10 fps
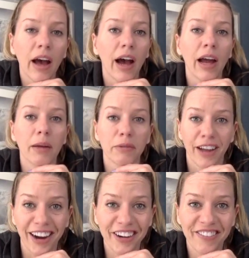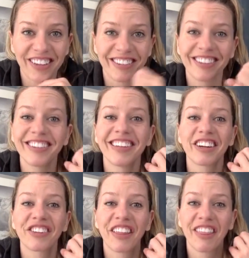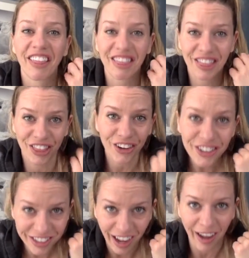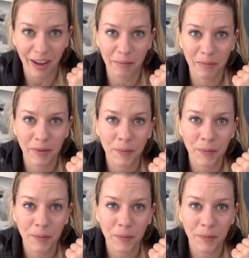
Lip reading: I am tired of this. This is actually the 3rd time